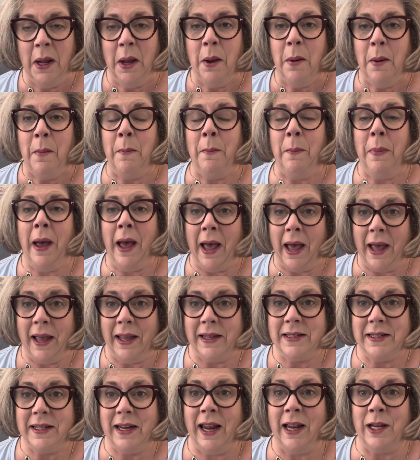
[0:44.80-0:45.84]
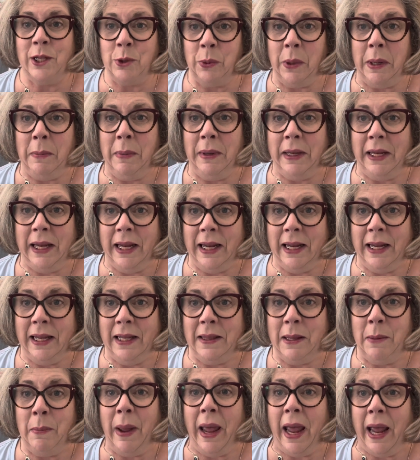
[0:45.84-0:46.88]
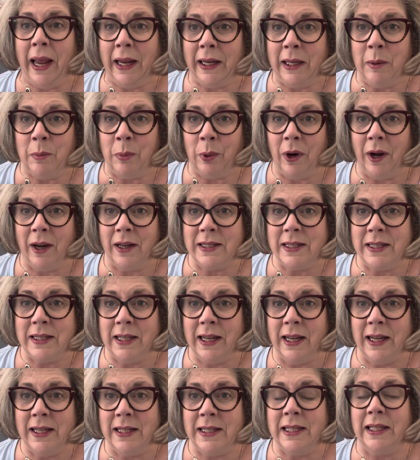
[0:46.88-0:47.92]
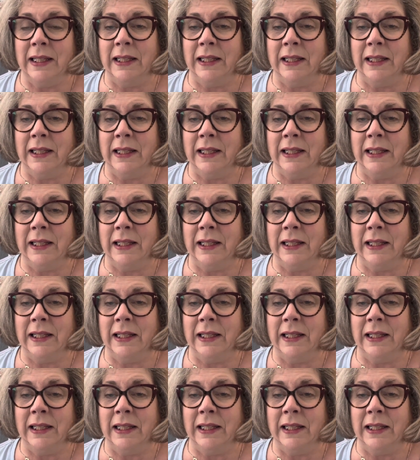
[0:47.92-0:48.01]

but as we begin the packing process,